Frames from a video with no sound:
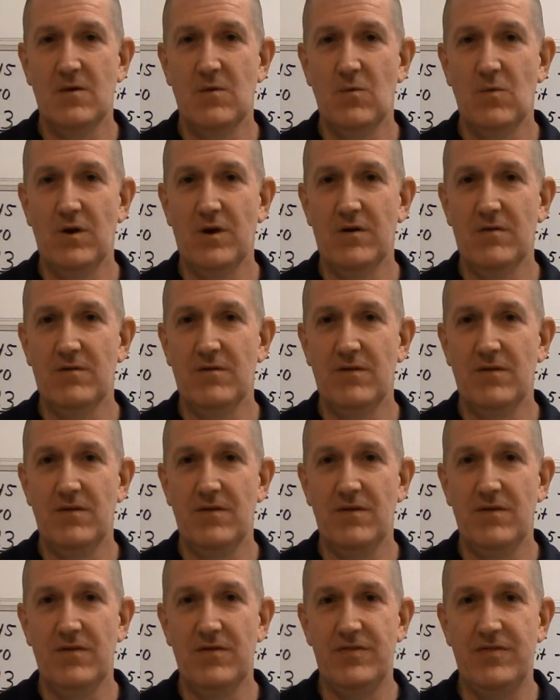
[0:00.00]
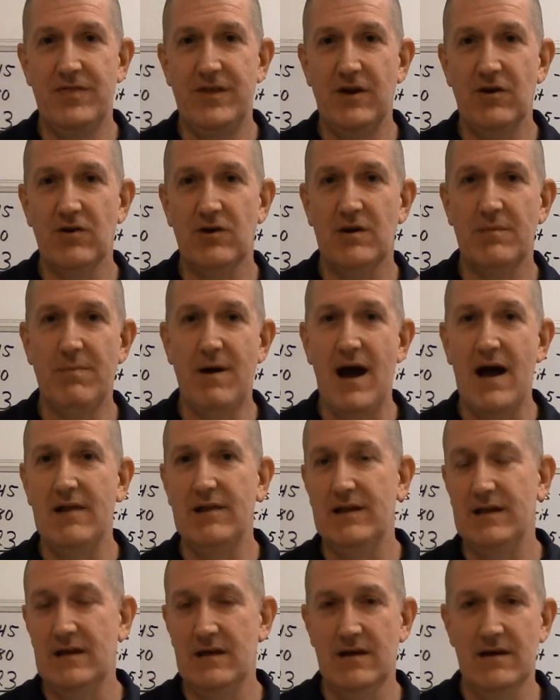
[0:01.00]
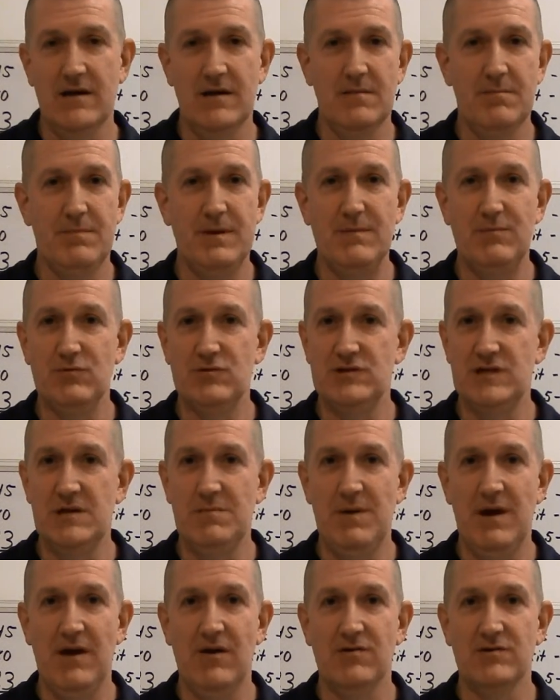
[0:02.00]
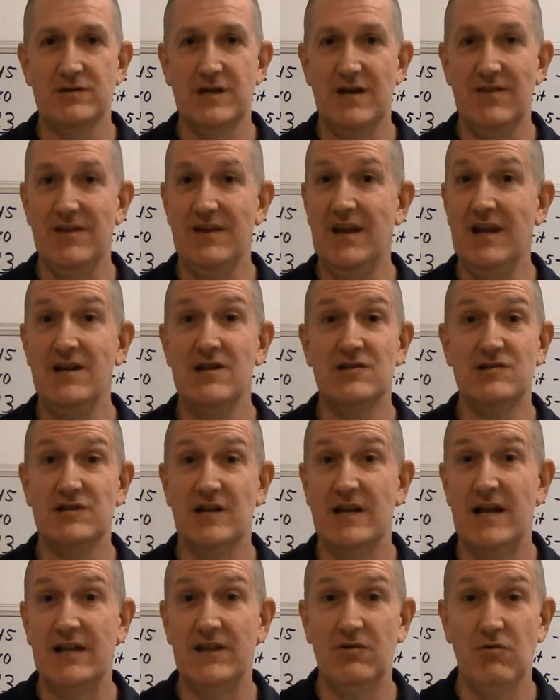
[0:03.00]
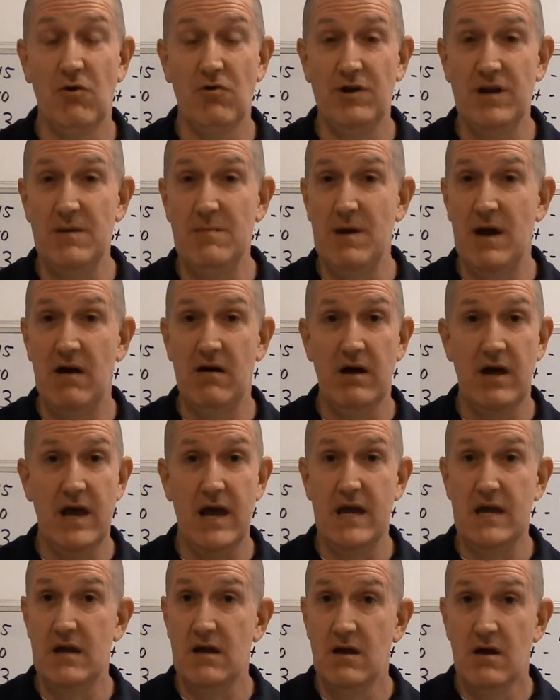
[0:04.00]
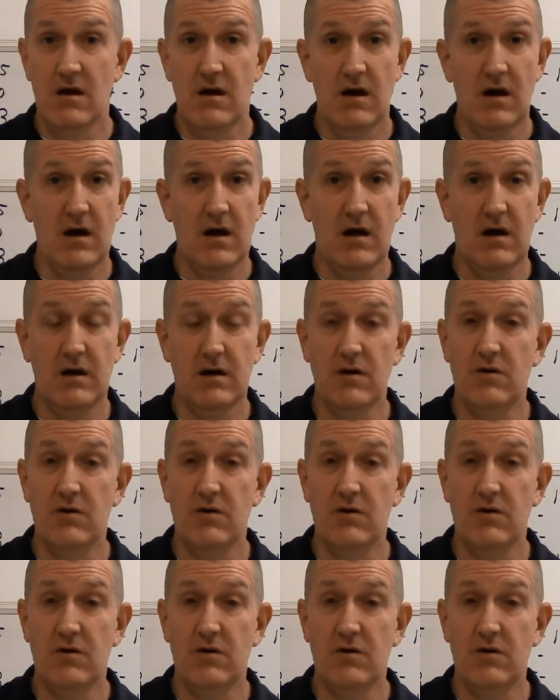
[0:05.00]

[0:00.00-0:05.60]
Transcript: where they're compiling uh, people's emails and then they just send out their own email hey uh,